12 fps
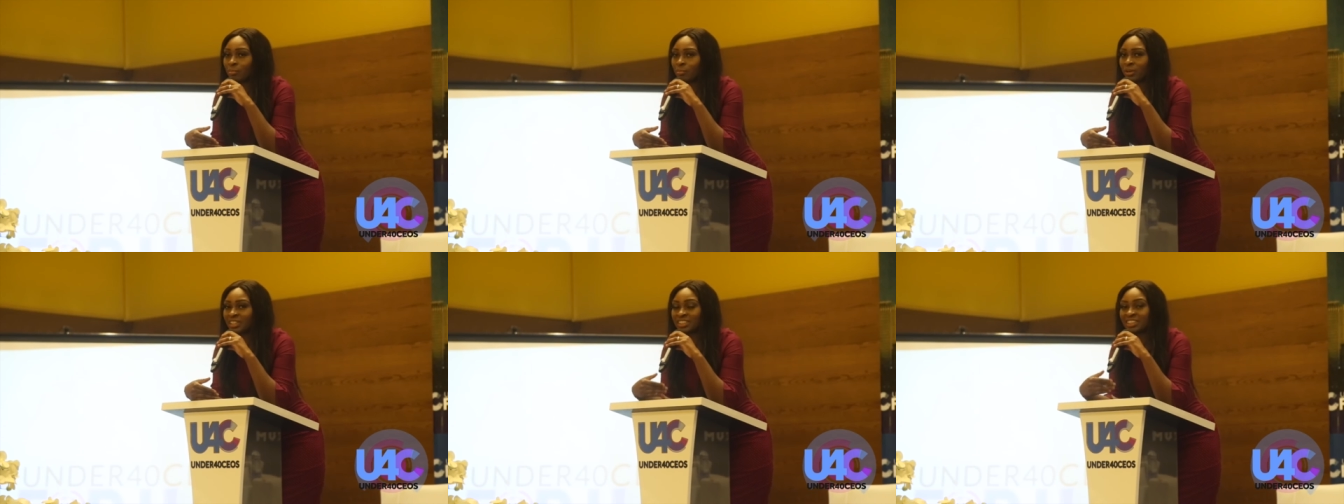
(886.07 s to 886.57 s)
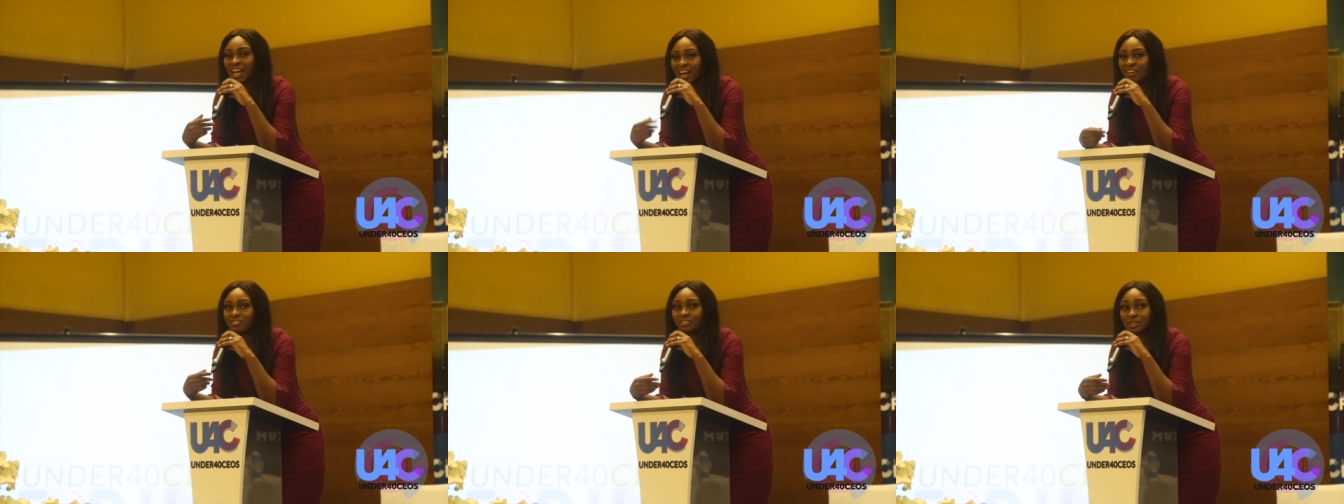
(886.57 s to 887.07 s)
but it's the
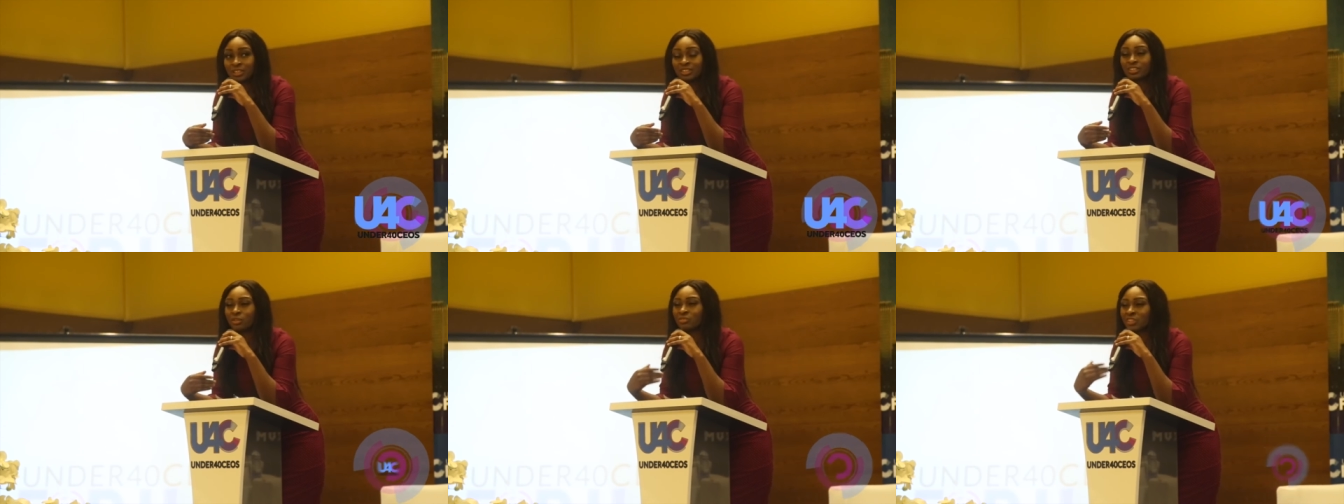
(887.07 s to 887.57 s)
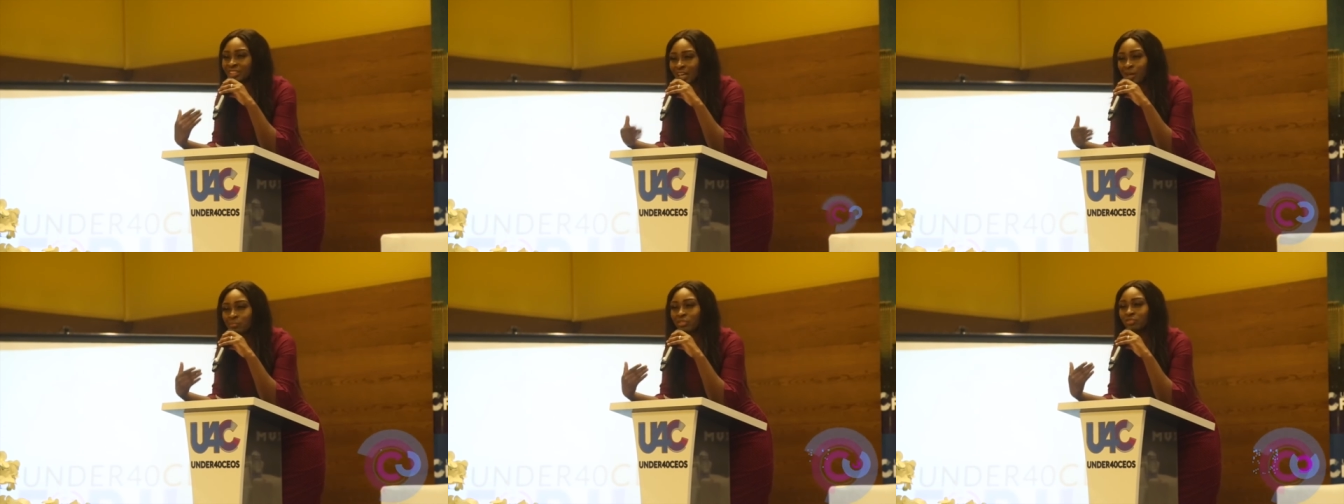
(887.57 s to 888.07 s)
absence of the
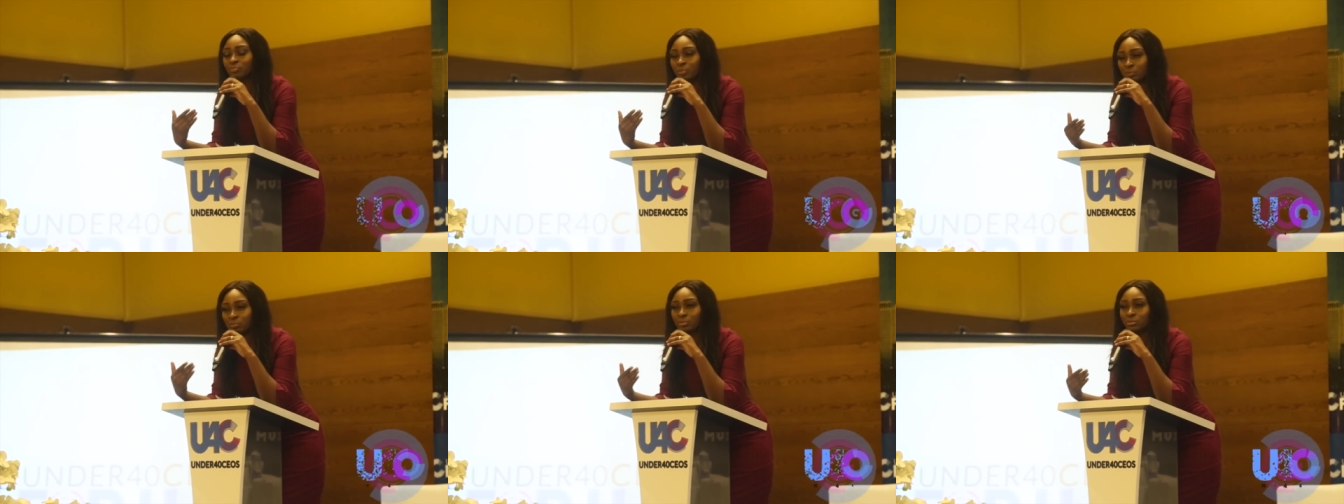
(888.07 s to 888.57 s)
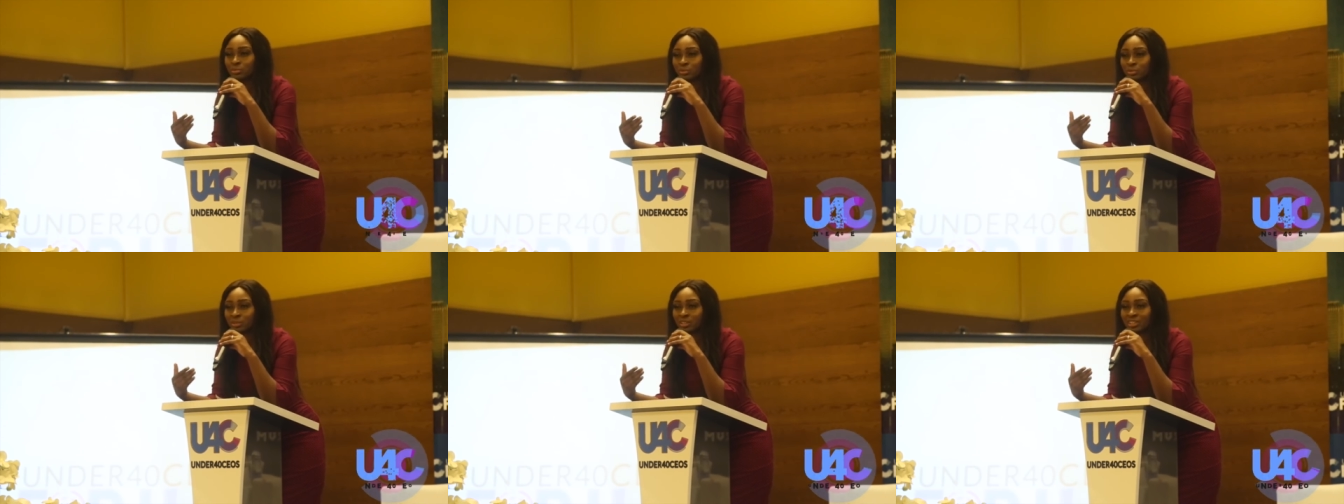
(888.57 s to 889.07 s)
type of people
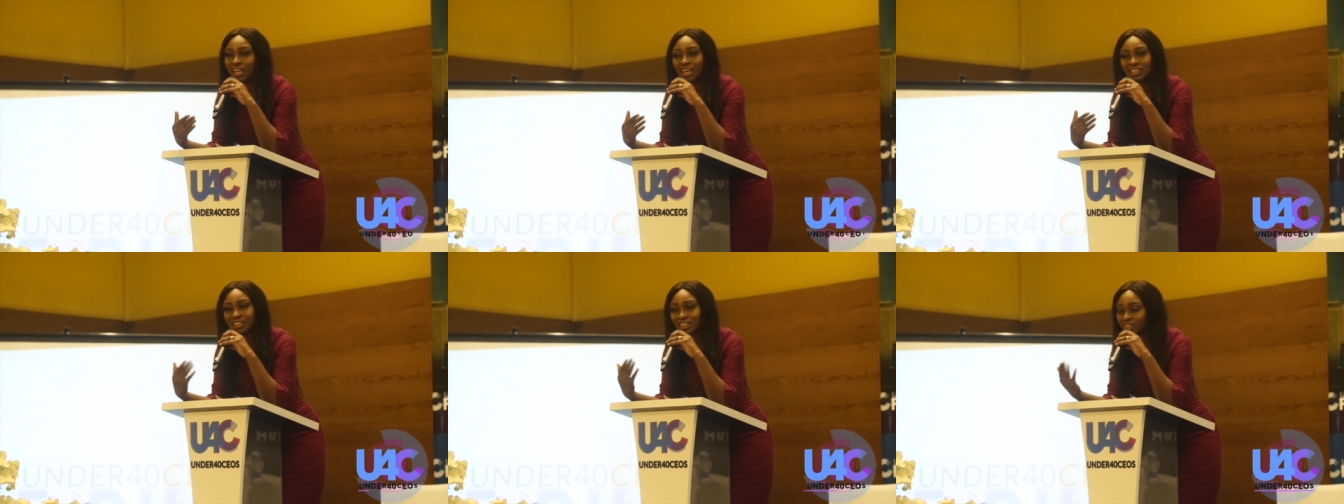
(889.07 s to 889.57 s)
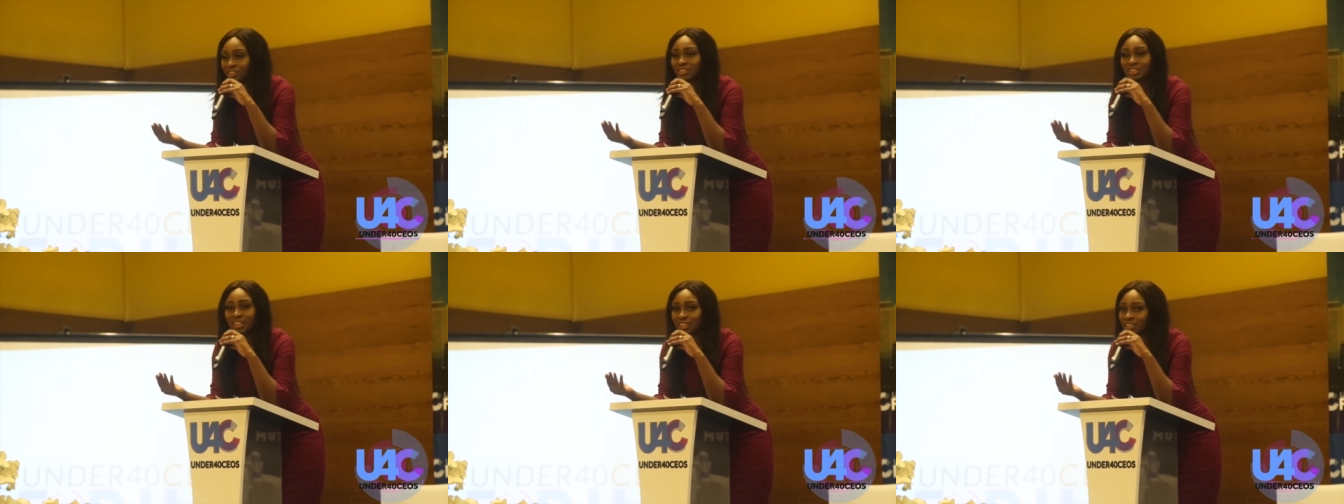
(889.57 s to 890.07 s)
that can take you
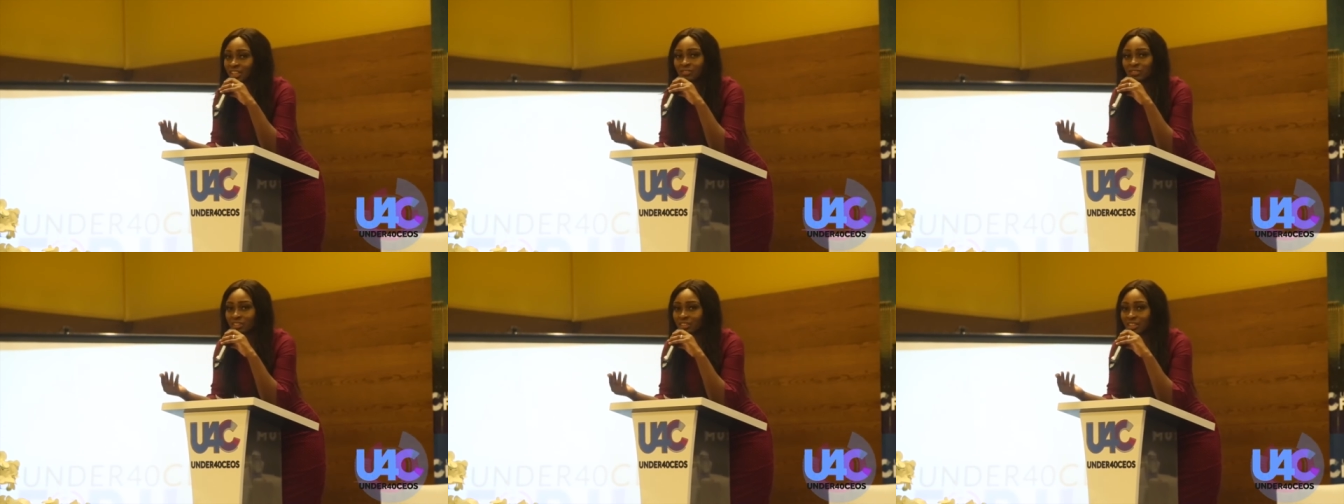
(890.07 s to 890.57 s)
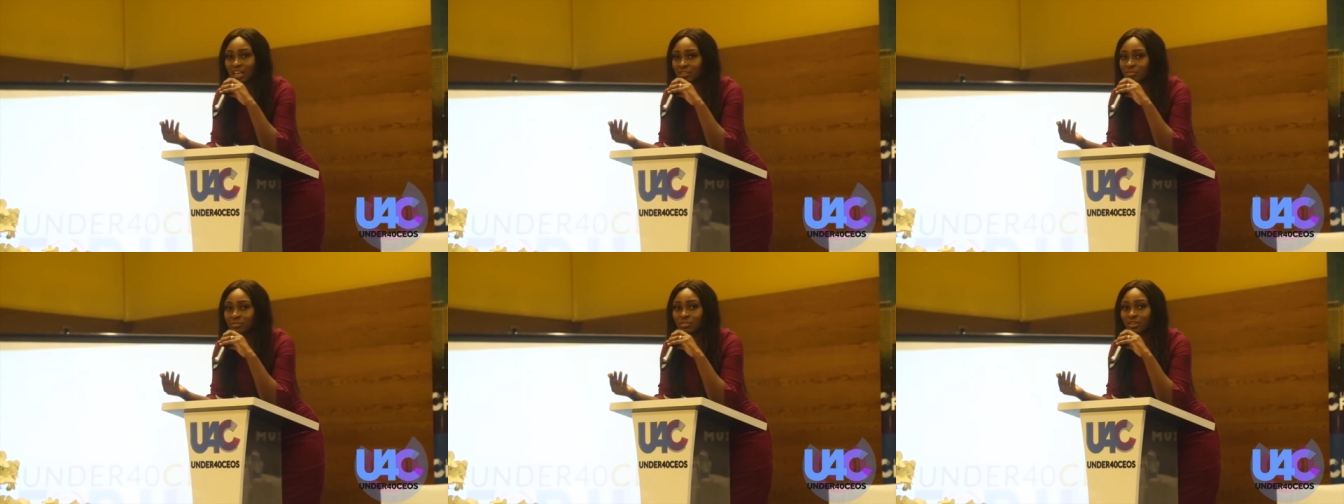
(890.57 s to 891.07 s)
to the next level in
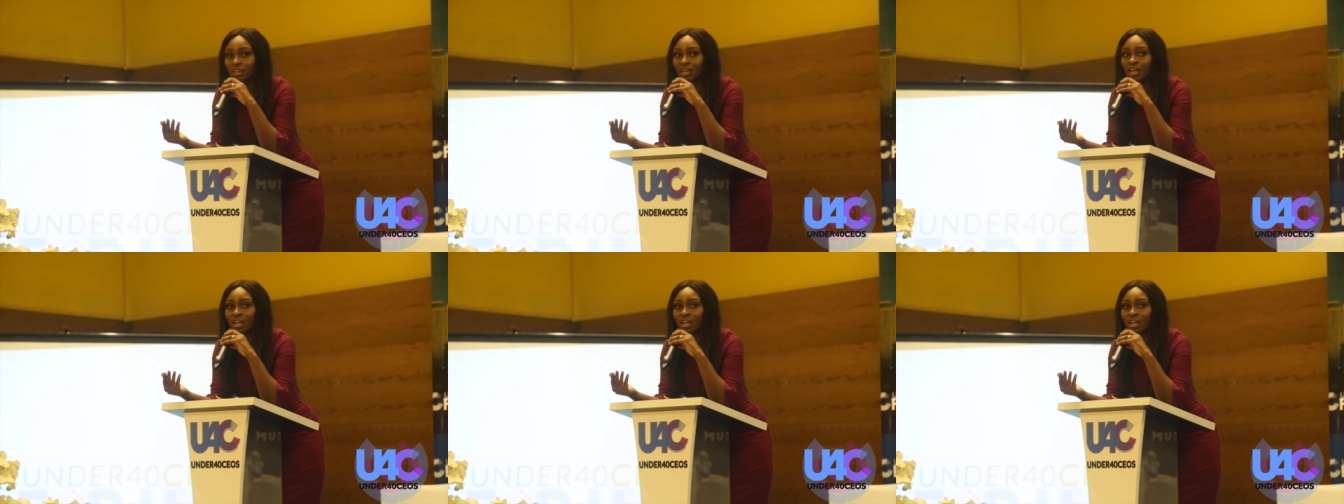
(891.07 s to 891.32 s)
life.